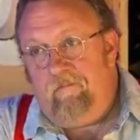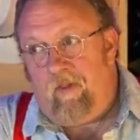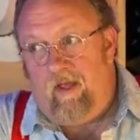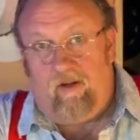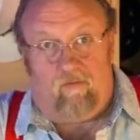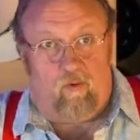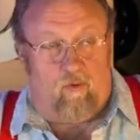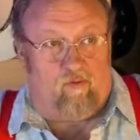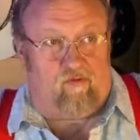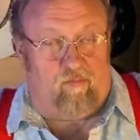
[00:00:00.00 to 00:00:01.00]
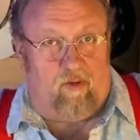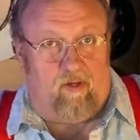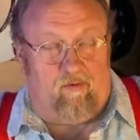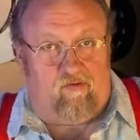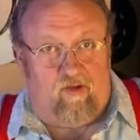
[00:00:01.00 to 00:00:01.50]
and of course my
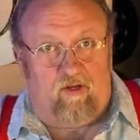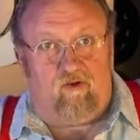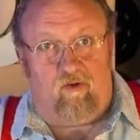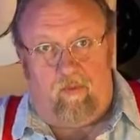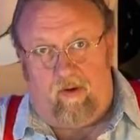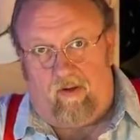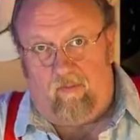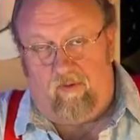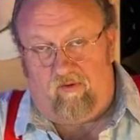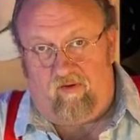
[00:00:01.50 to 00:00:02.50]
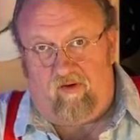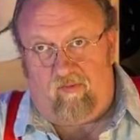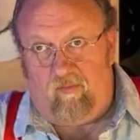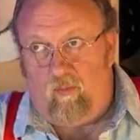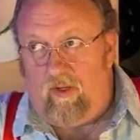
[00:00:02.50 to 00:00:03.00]
signature model, which has
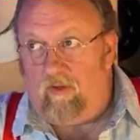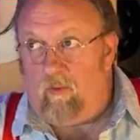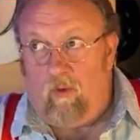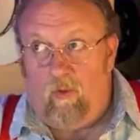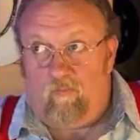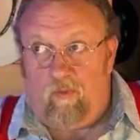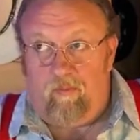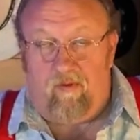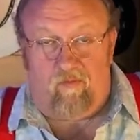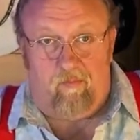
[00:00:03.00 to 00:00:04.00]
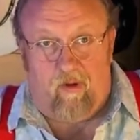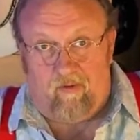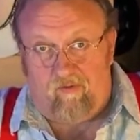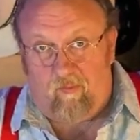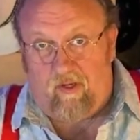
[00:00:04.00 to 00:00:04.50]
went on the road with me for
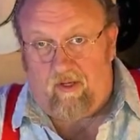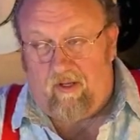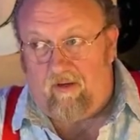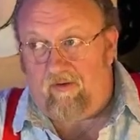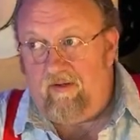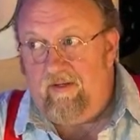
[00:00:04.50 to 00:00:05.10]
months when I got it,